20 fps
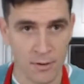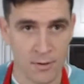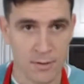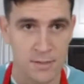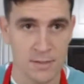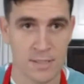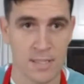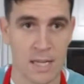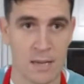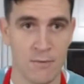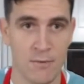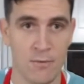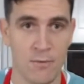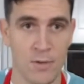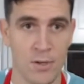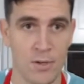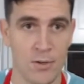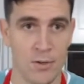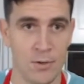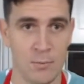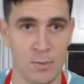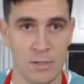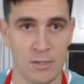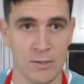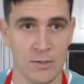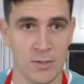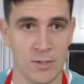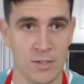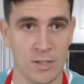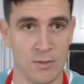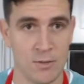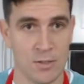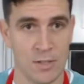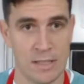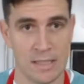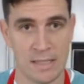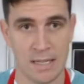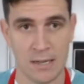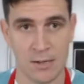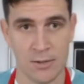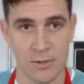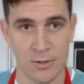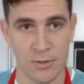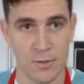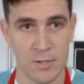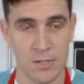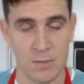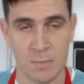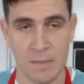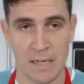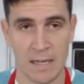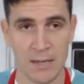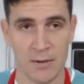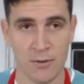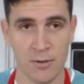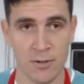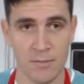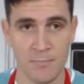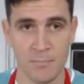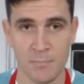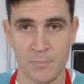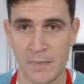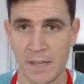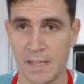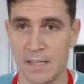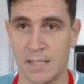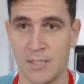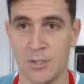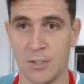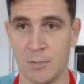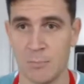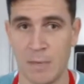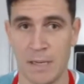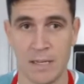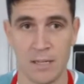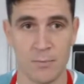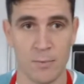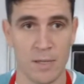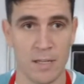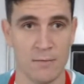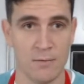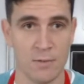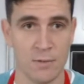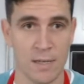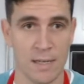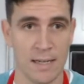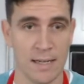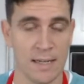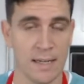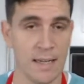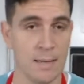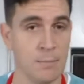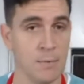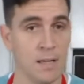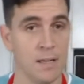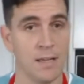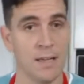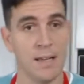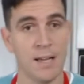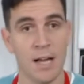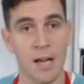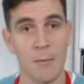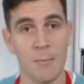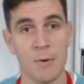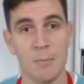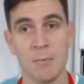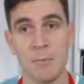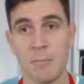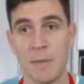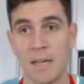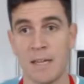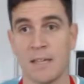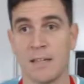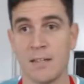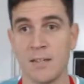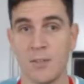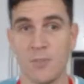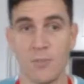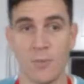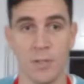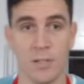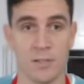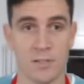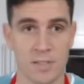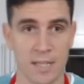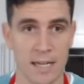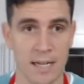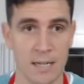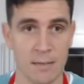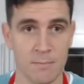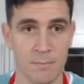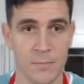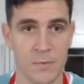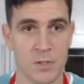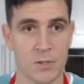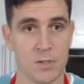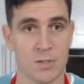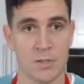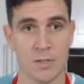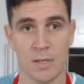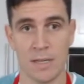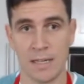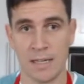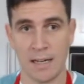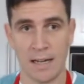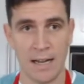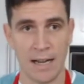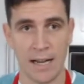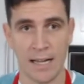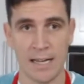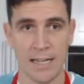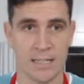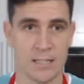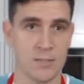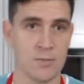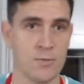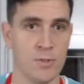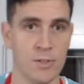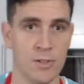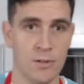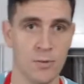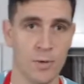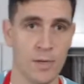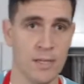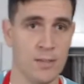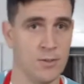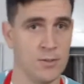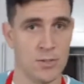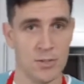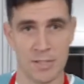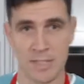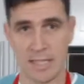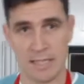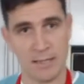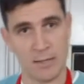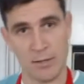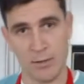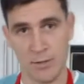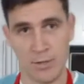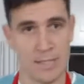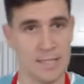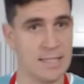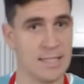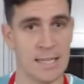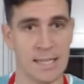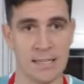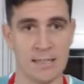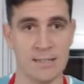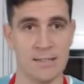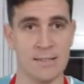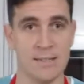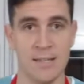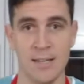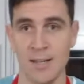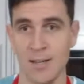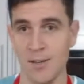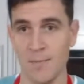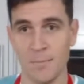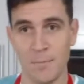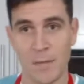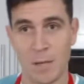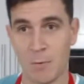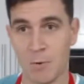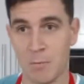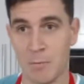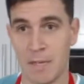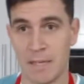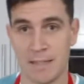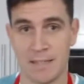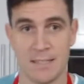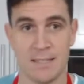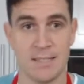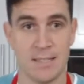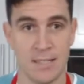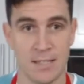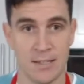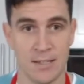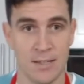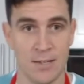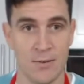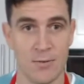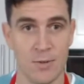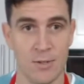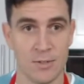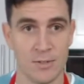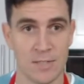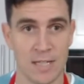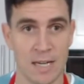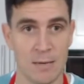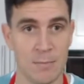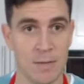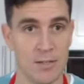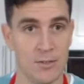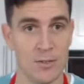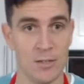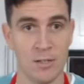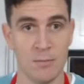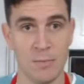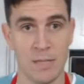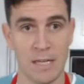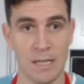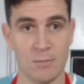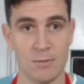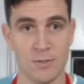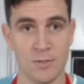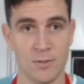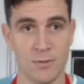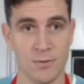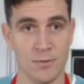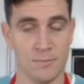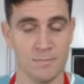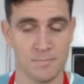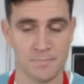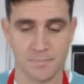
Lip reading: save the video, because you can download the recipe later on and then you can make it whenever you like. And I'm going to be making it in real time. So it's not like the highlights reel where you just get the 30 seconds. I'm going to make this thing in real time, and you're going to be able to